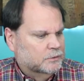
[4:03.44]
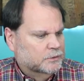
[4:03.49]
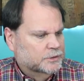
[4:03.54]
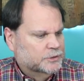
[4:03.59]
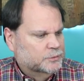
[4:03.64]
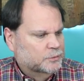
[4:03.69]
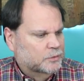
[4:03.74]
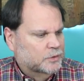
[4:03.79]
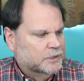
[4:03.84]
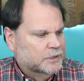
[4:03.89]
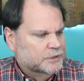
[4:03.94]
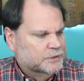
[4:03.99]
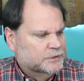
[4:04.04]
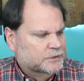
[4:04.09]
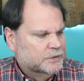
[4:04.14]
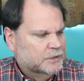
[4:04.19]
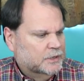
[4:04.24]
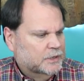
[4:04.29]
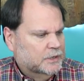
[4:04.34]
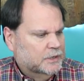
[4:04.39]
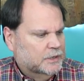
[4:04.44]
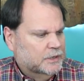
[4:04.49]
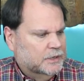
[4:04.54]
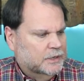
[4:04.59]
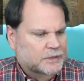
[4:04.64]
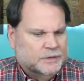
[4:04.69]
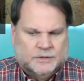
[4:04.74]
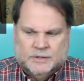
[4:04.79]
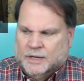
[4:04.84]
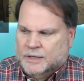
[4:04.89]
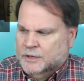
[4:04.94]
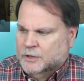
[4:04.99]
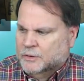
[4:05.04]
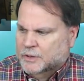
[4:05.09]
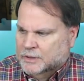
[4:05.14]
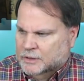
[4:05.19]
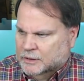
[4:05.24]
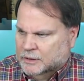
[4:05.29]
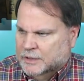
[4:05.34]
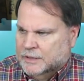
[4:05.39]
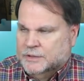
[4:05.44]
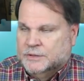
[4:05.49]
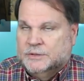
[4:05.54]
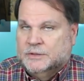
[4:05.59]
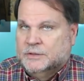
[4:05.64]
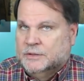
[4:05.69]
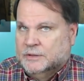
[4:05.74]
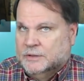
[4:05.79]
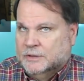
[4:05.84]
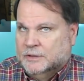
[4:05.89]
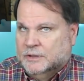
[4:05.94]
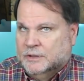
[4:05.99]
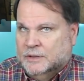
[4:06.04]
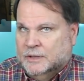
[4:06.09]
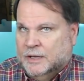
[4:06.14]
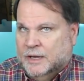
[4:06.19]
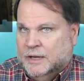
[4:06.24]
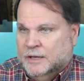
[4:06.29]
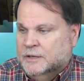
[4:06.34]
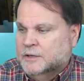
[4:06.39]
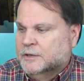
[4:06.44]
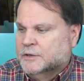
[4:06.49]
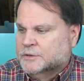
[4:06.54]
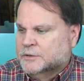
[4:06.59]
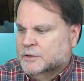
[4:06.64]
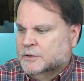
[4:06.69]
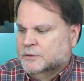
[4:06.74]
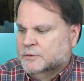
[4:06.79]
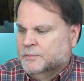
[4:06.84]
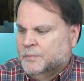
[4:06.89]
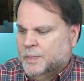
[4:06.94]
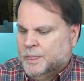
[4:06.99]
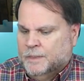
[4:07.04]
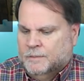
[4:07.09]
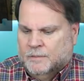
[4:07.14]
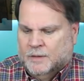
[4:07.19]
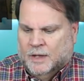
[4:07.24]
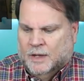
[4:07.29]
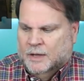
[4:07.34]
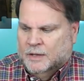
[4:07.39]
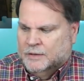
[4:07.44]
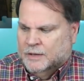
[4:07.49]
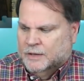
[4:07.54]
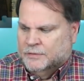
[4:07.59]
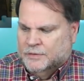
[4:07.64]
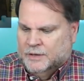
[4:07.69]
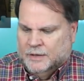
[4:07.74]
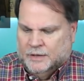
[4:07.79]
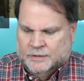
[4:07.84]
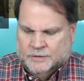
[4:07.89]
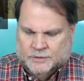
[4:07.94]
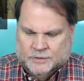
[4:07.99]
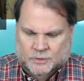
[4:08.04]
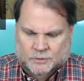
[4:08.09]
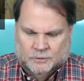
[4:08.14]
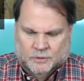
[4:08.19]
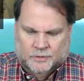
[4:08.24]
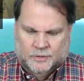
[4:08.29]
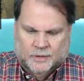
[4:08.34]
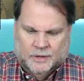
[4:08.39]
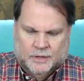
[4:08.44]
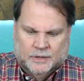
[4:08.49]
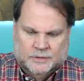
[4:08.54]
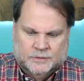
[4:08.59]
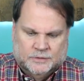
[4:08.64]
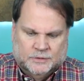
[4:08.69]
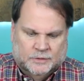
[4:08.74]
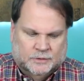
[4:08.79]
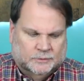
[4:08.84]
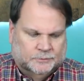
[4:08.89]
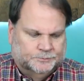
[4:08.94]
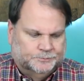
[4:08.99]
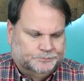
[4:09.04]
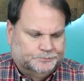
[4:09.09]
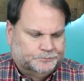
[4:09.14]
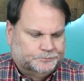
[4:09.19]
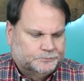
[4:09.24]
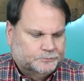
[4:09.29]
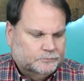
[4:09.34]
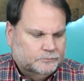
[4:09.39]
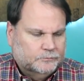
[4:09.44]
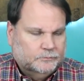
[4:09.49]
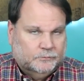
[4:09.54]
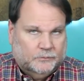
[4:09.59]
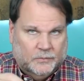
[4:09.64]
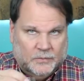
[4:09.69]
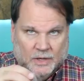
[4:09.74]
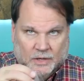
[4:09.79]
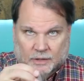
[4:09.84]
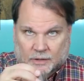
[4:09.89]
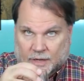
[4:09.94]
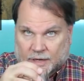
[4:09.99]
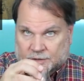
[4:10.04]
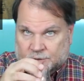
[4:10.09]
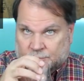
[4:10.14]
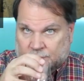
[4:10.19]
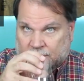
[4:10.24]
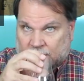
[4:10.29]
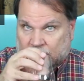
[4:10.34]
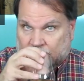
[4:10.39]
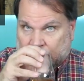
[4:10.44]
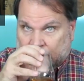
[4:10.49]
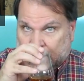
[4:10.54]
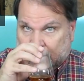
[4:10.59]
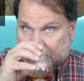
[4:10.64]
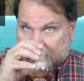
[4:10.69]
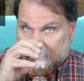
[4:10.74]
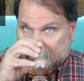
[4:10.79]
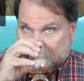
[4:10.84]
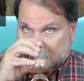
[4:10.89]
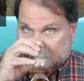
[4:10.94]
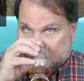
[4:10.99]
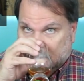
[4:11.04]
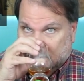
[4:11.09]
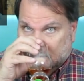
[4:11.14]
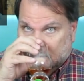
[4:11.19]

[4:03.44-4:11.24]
oldest one. It's I know at least 8 years old. I think it's older than that. So, glass B on the nose.